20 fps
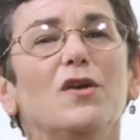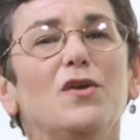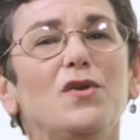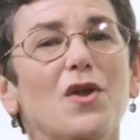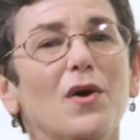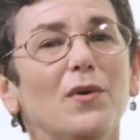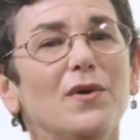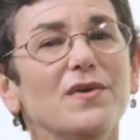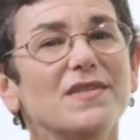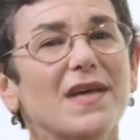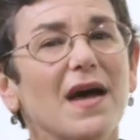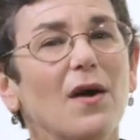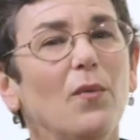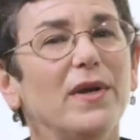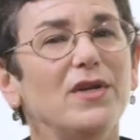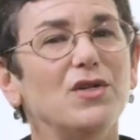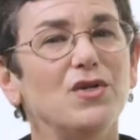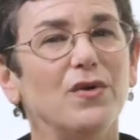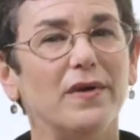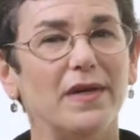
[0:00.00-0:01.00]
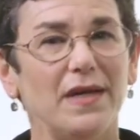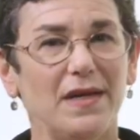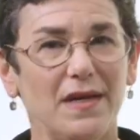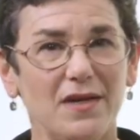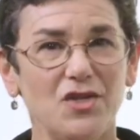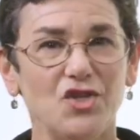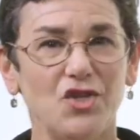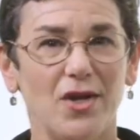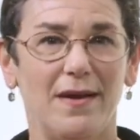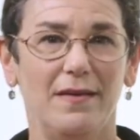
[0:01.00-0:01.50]
Notice how we took
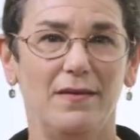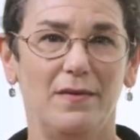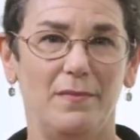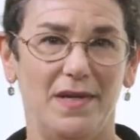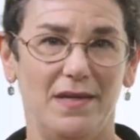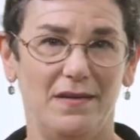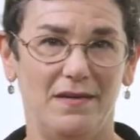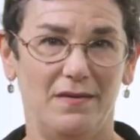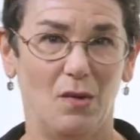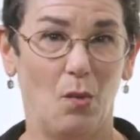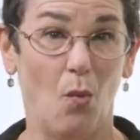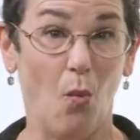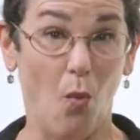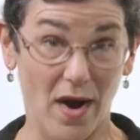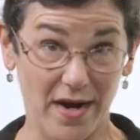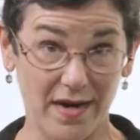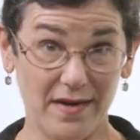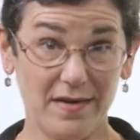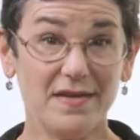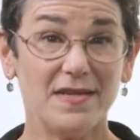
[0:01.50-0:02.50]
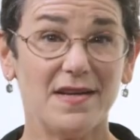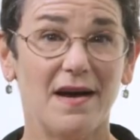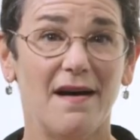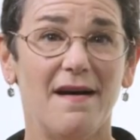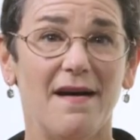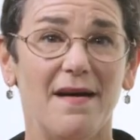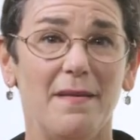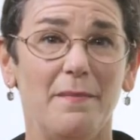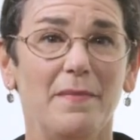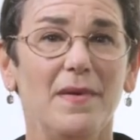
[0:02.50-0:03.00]
each element one at a
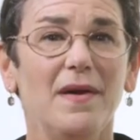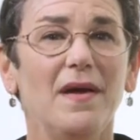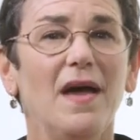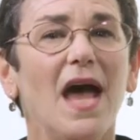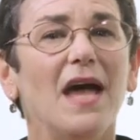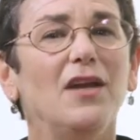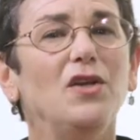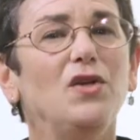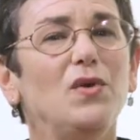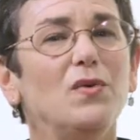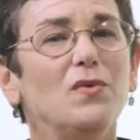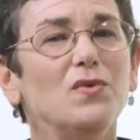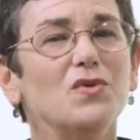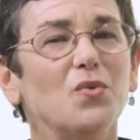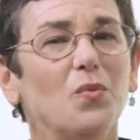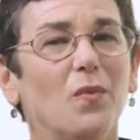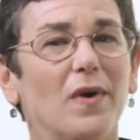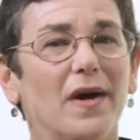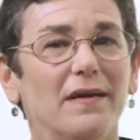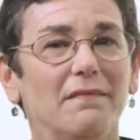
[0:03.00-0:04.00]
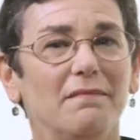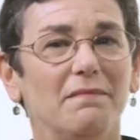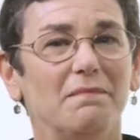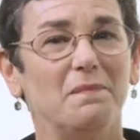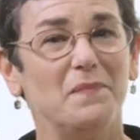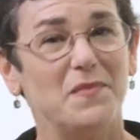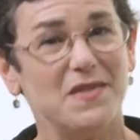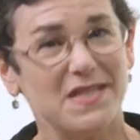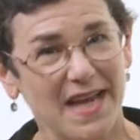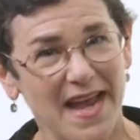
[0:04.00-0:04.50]
time and used what
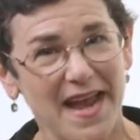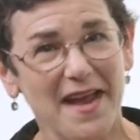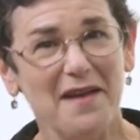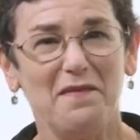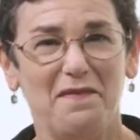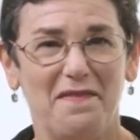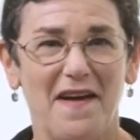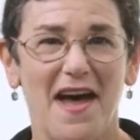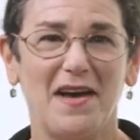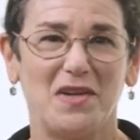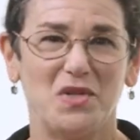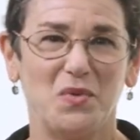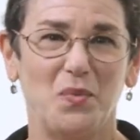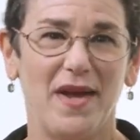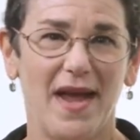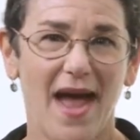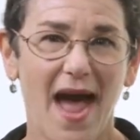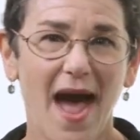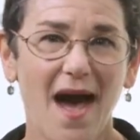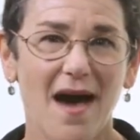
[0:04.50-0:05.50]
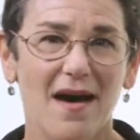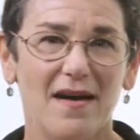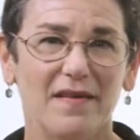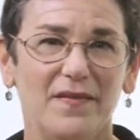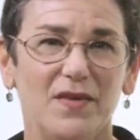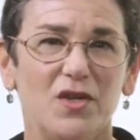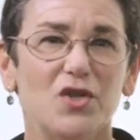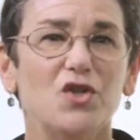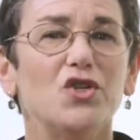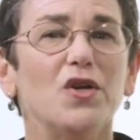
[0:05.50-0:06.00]
scant facts we
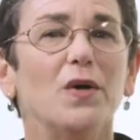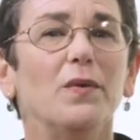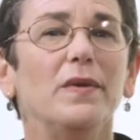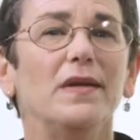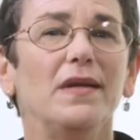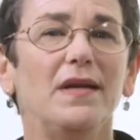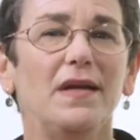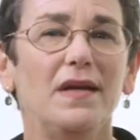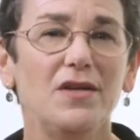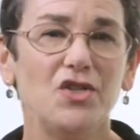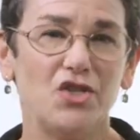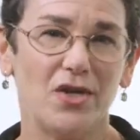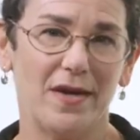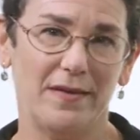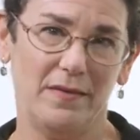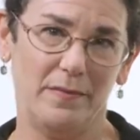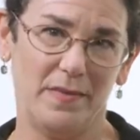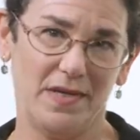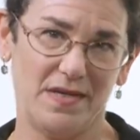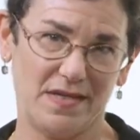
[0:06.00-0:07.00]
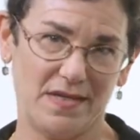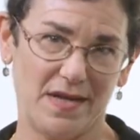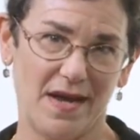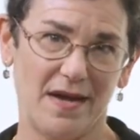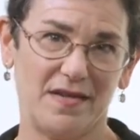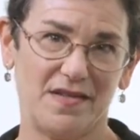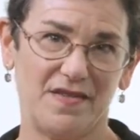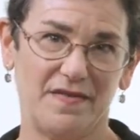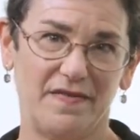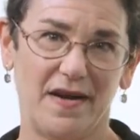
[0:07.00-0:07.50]
have to show that each element is
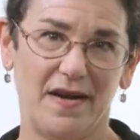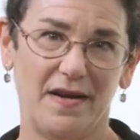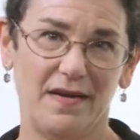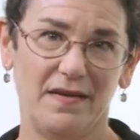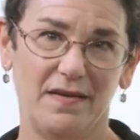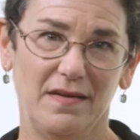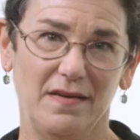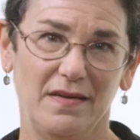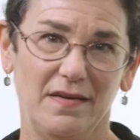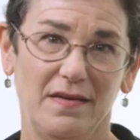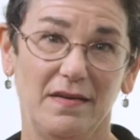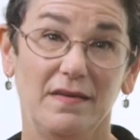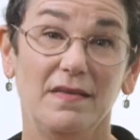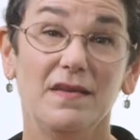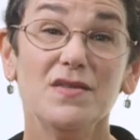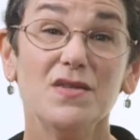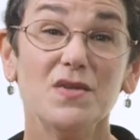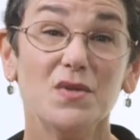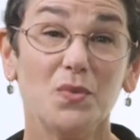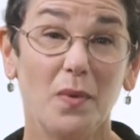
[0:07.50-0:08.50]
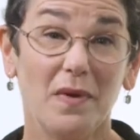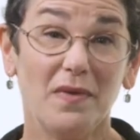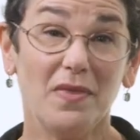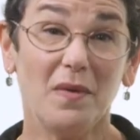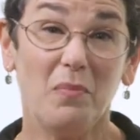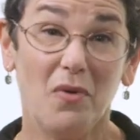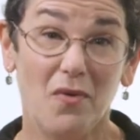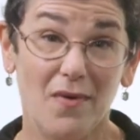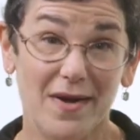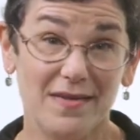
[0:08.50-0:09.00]
satisfied. This is where the
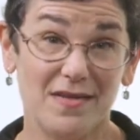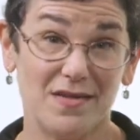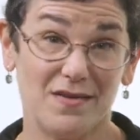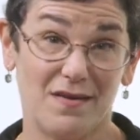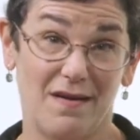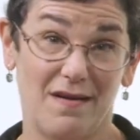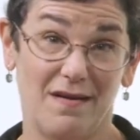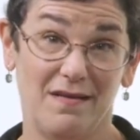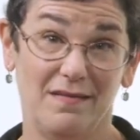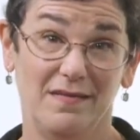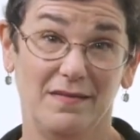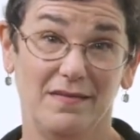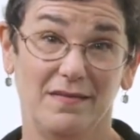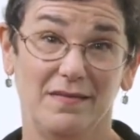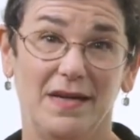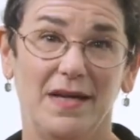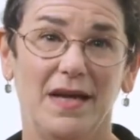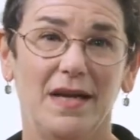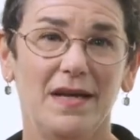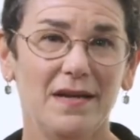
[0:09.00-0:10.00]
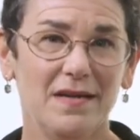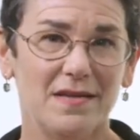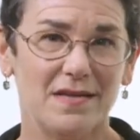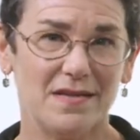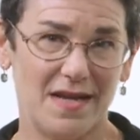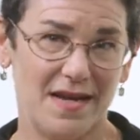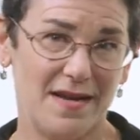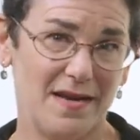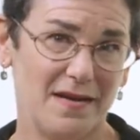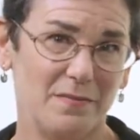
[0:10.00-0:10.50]
points are, in
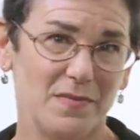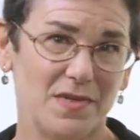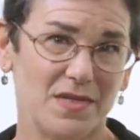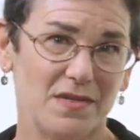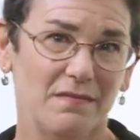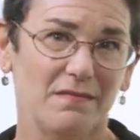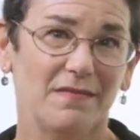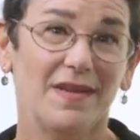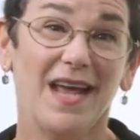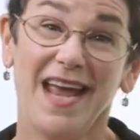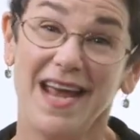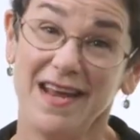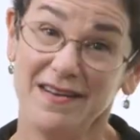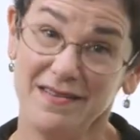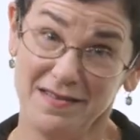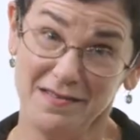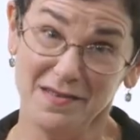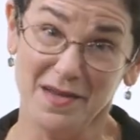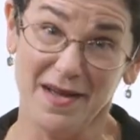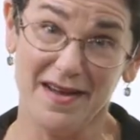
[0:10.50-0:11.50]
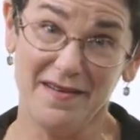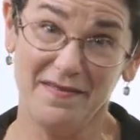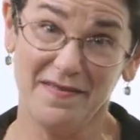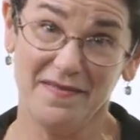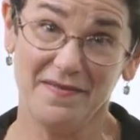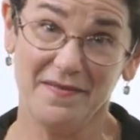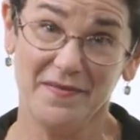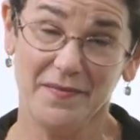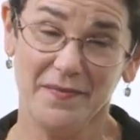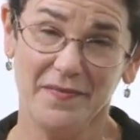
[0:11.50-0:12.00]
exams and in life.